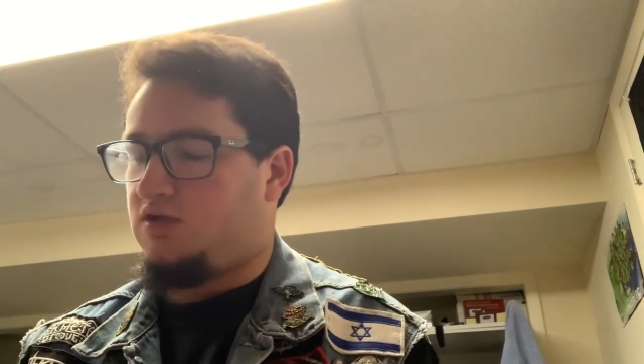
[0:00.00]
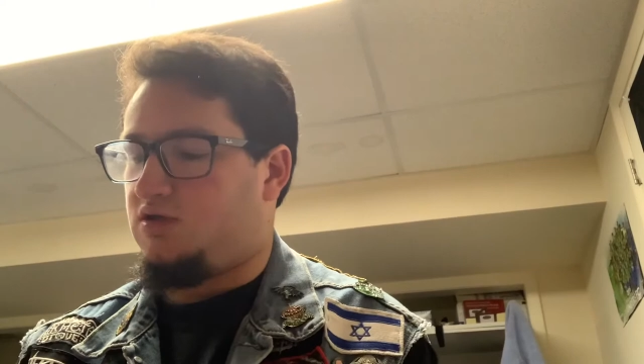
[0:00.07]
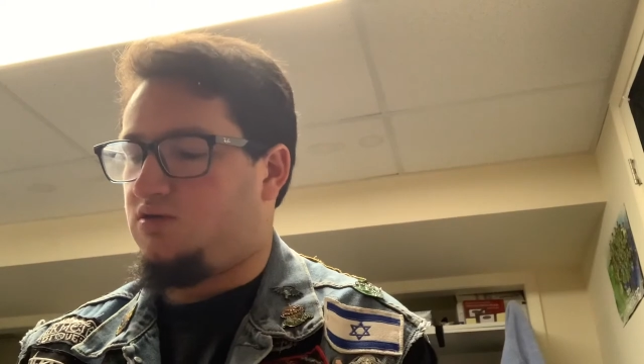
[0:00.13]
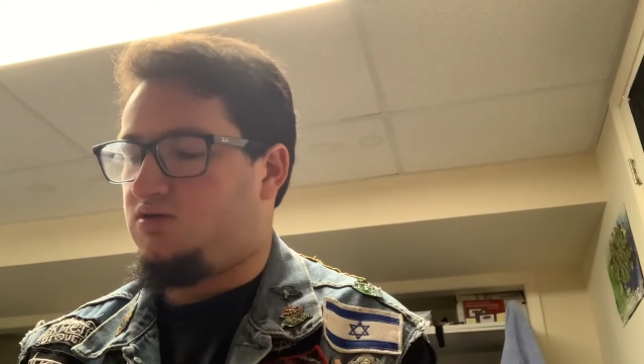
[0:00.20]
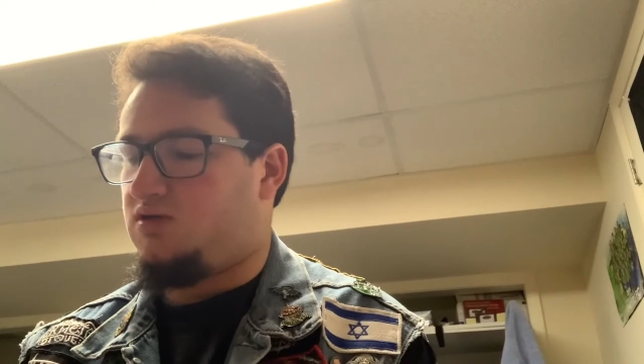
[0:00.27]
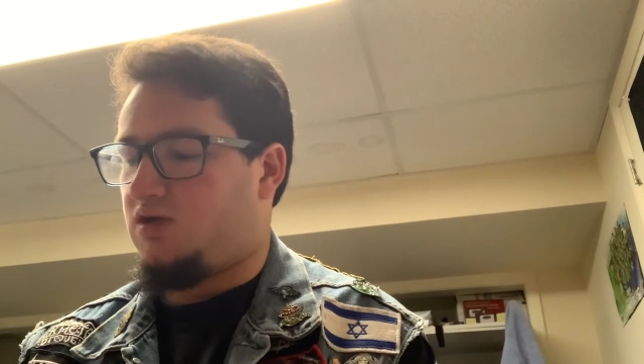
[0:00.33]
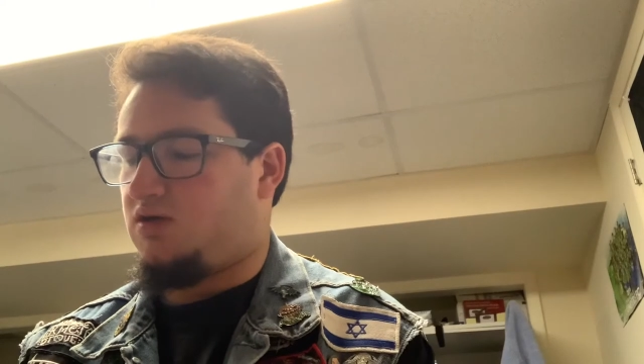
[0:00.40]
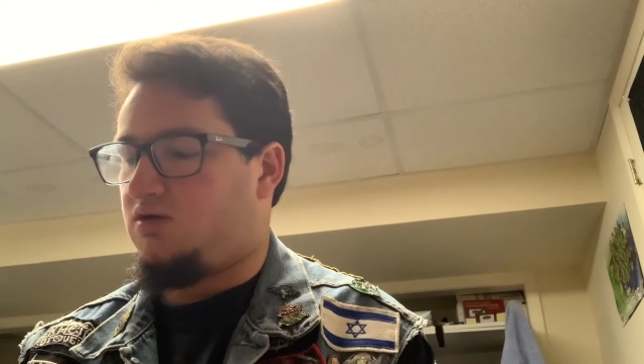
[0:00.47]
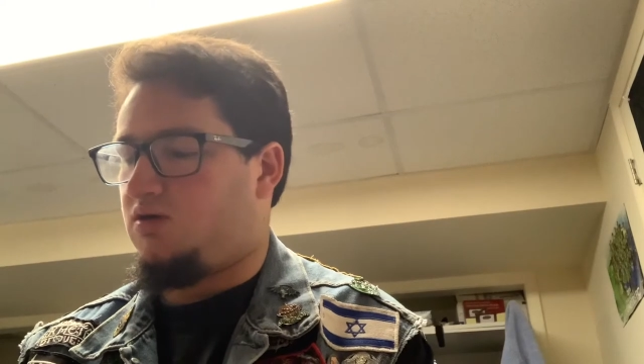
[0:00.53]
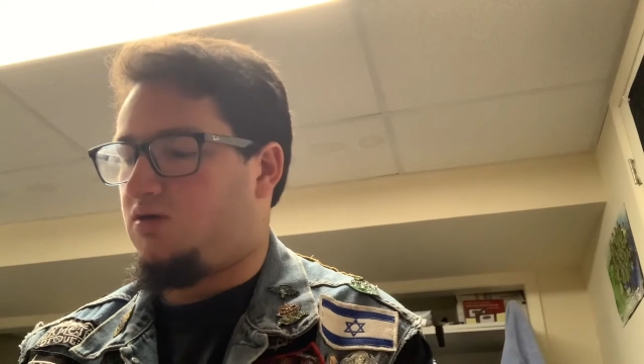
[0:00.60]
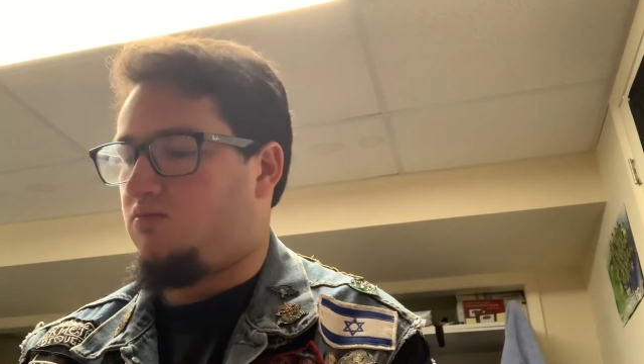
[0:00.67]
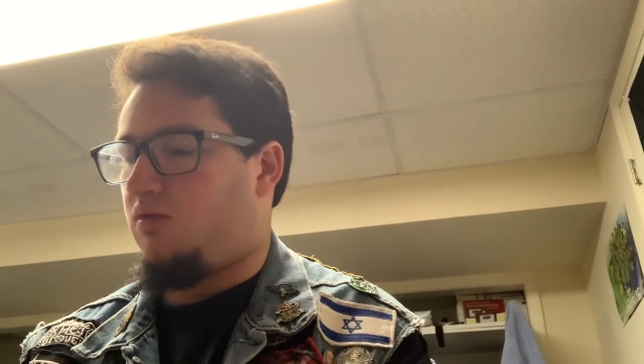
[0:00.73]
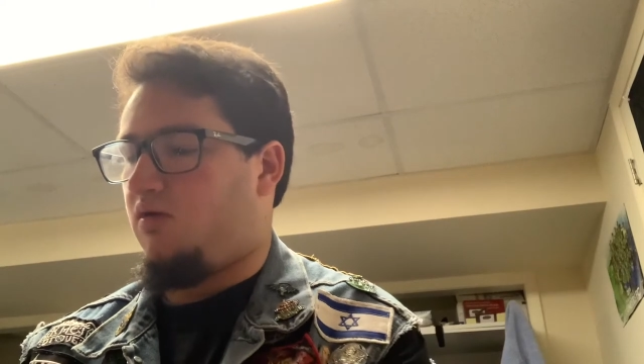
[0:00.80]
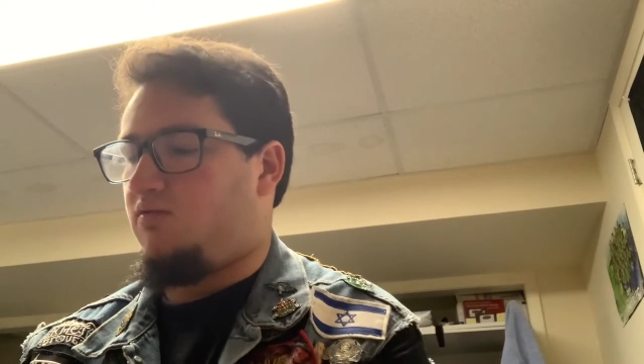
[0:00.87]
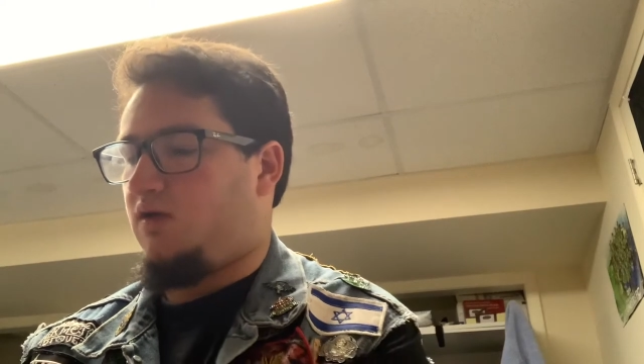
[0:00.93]
sticker.
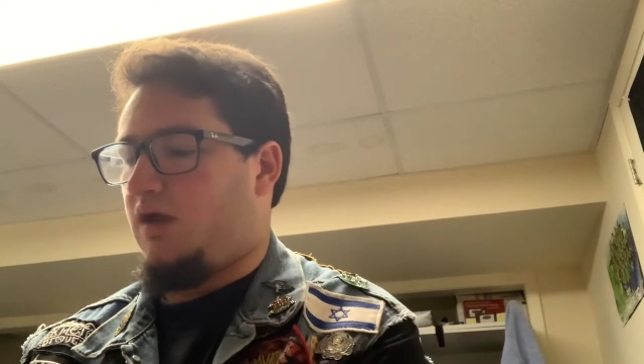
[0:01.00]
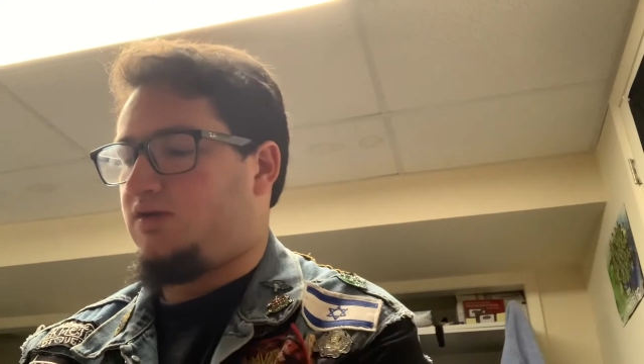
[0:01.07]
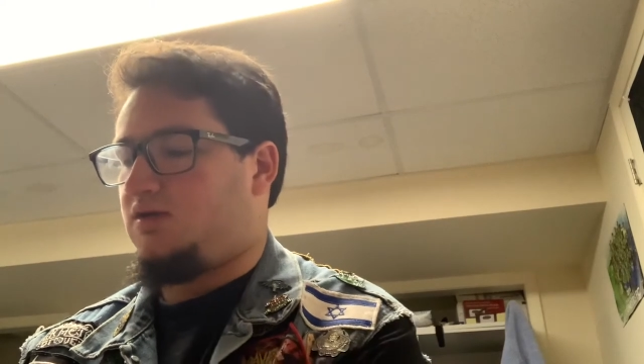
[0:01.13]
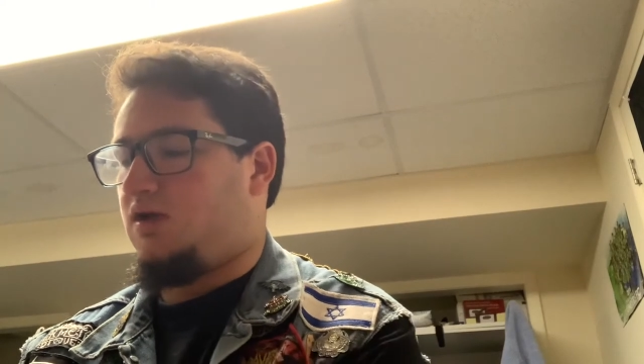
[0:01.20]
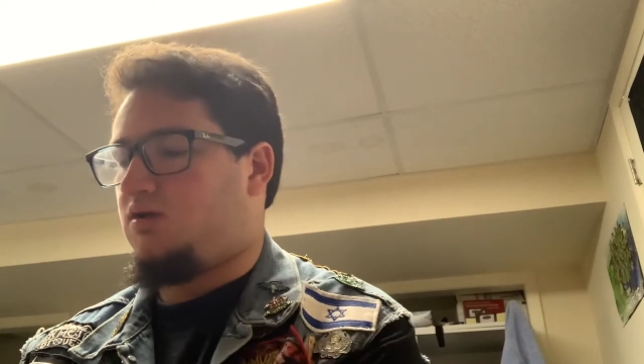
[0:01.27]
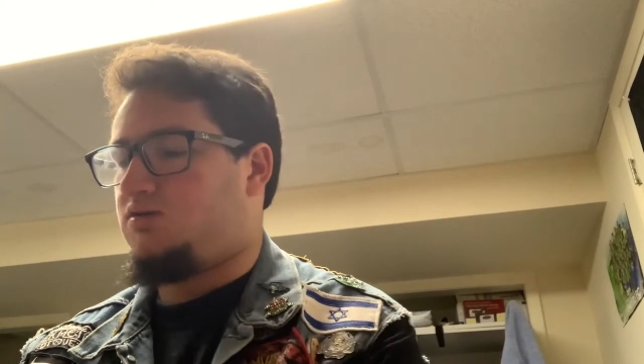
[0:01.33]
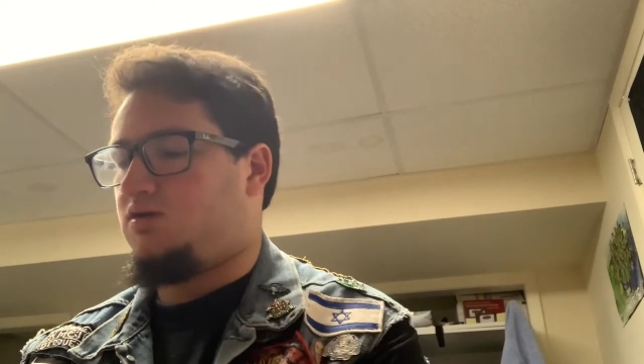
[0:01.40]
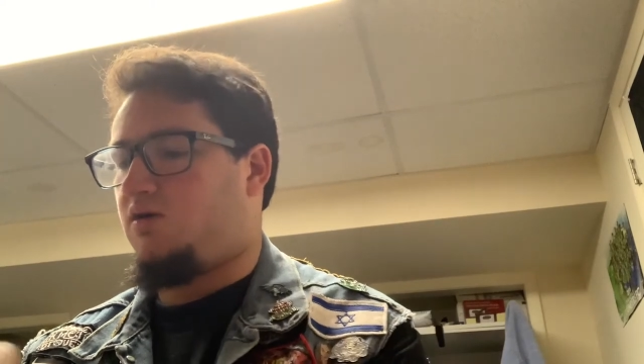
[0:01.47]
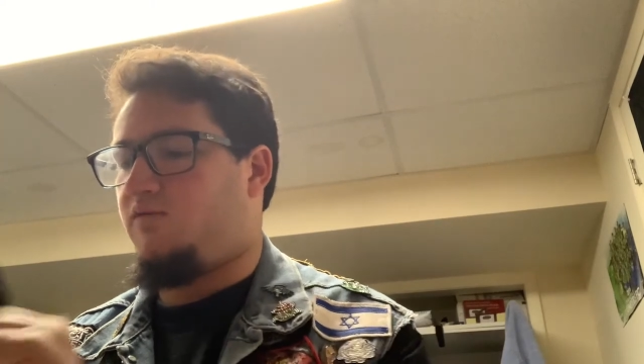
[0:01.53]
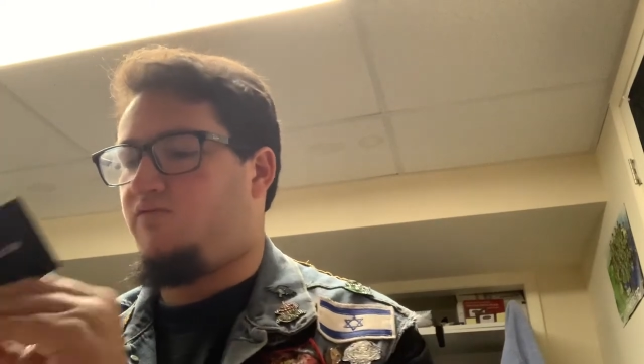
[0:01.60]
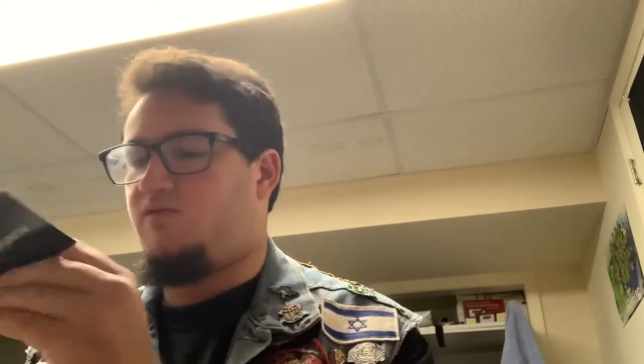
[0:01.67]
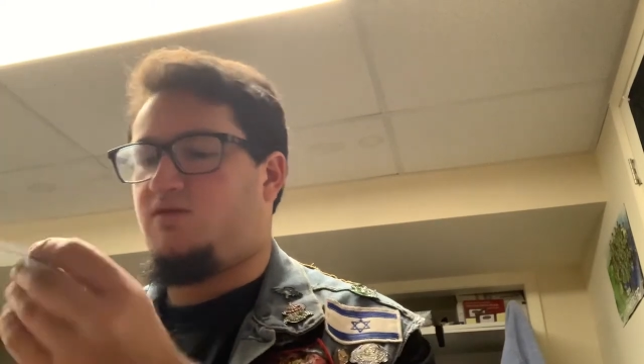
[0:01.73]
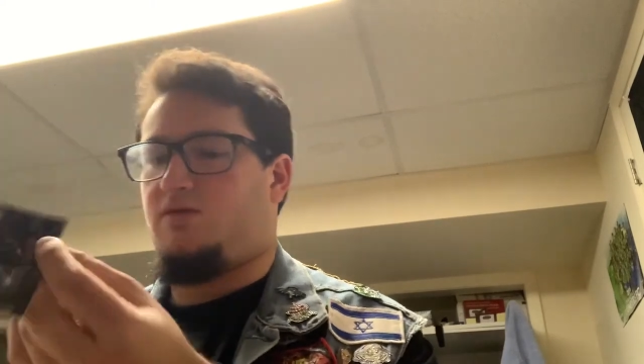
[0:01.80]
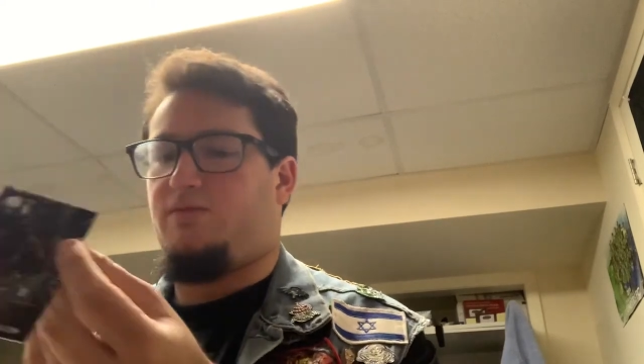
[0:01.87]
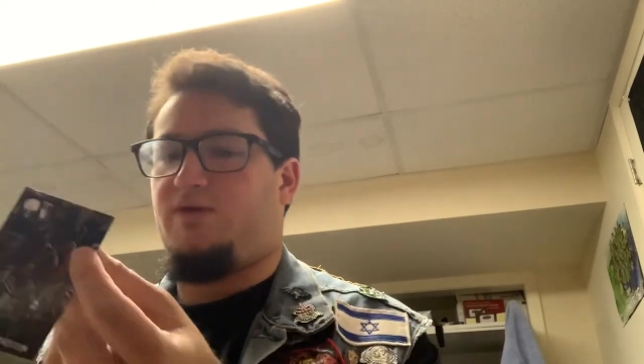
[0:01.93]
Well, actually, I'll start off
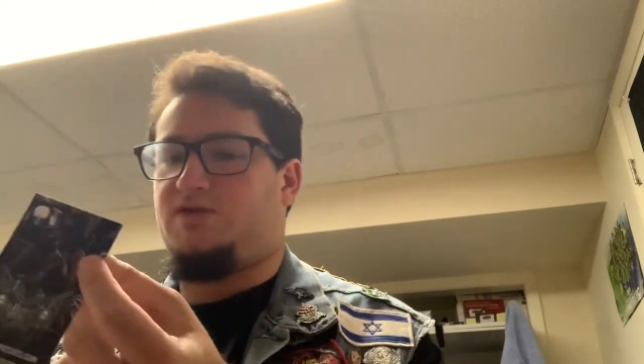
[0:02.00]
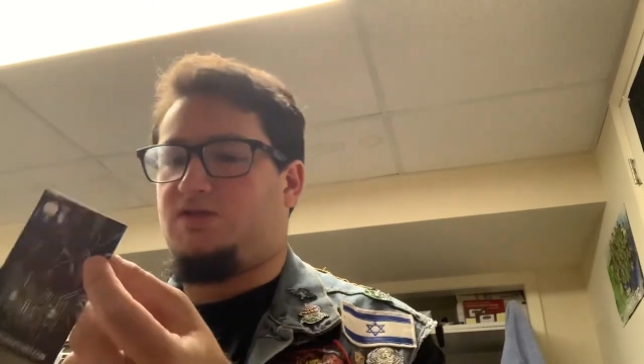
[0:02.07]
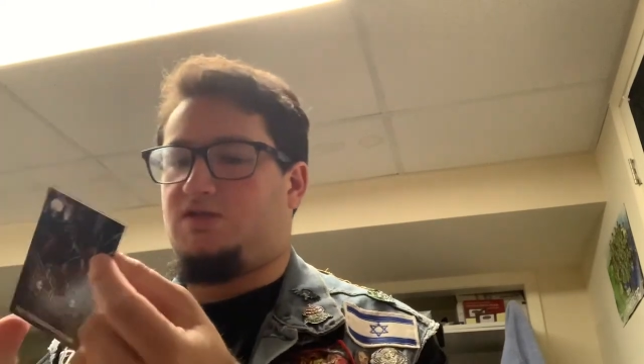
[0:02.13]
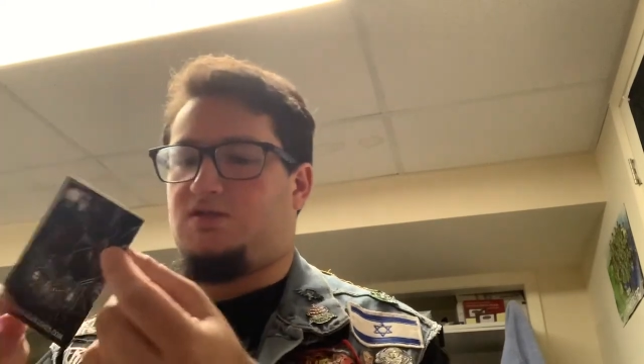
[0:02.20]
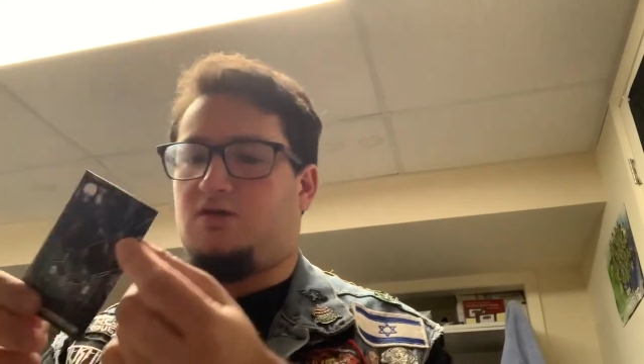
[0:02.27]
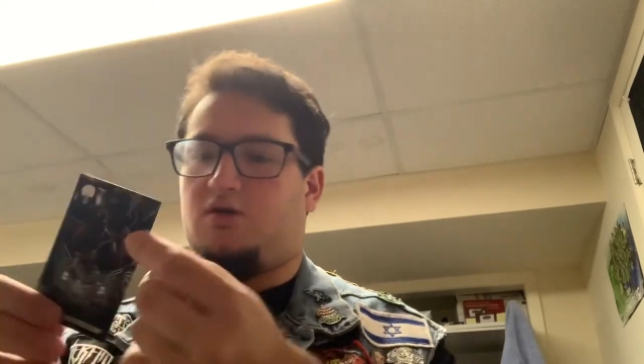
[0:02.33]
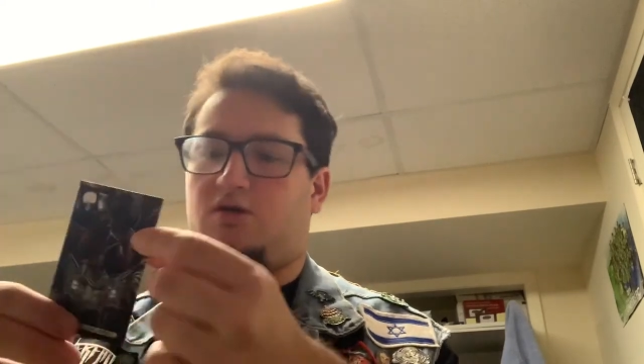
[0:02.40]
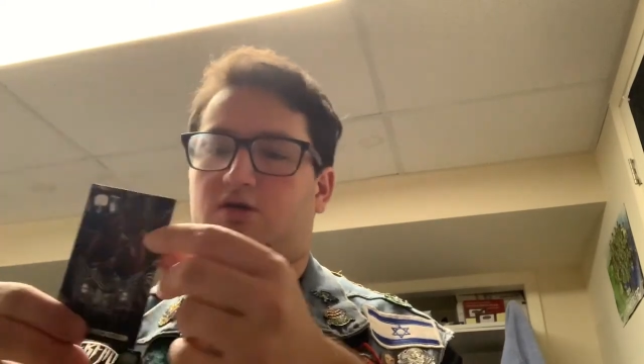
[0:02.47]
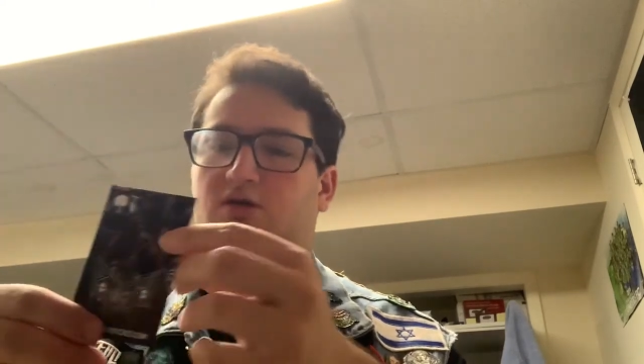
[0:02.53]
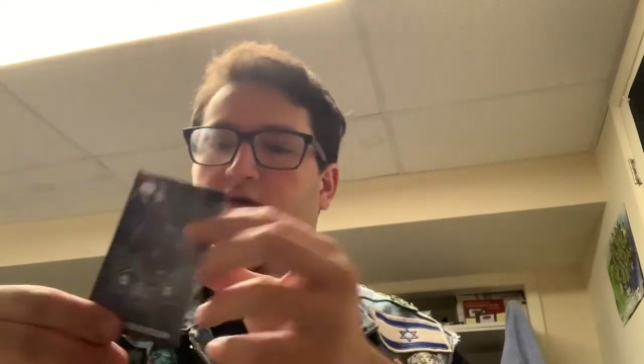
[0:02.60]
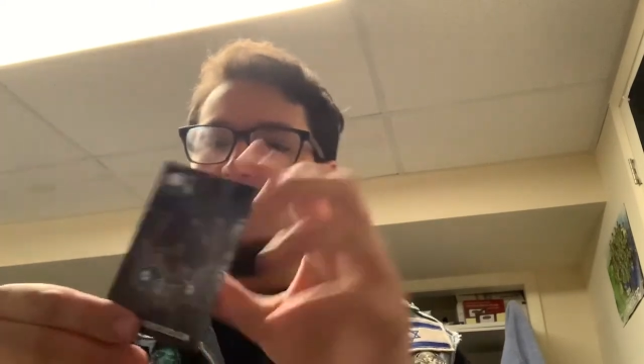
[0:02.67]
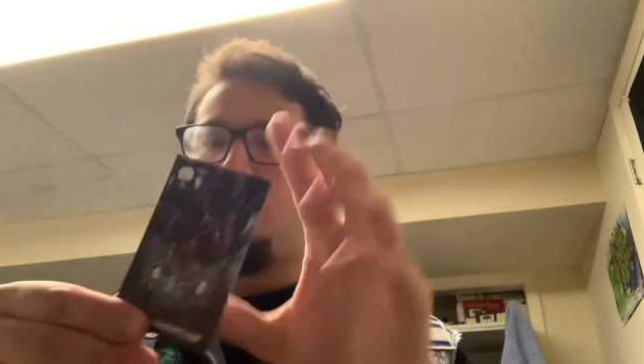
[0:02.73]
with their business card